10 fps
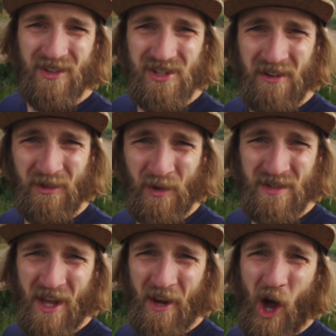She's only gone and
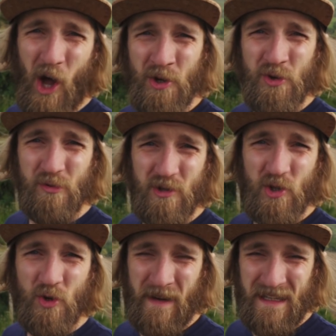done 100
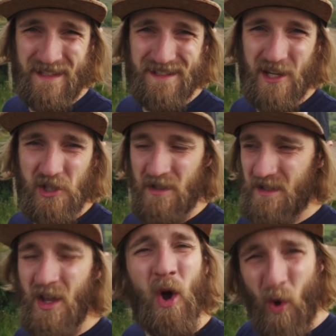training sessions.